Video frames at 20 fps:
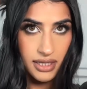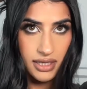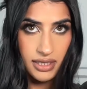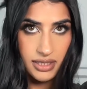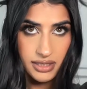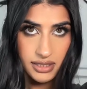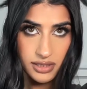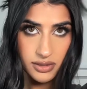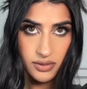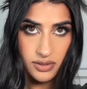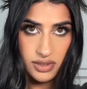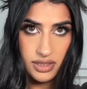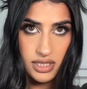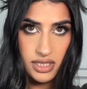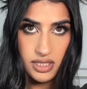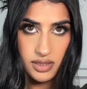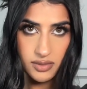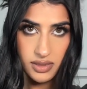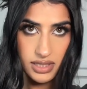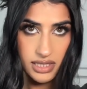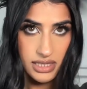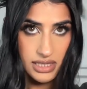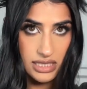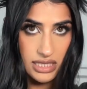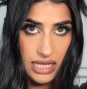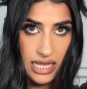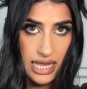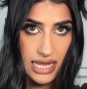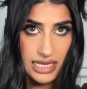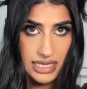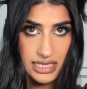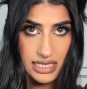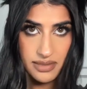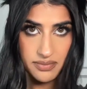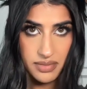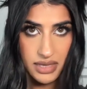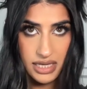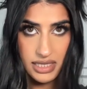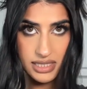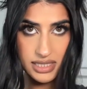So this one is less
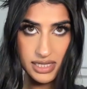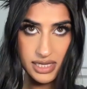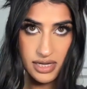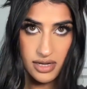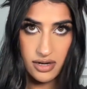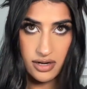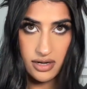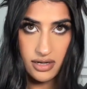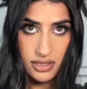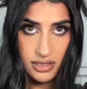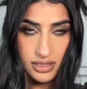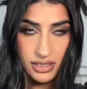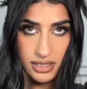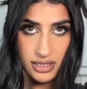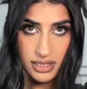messier.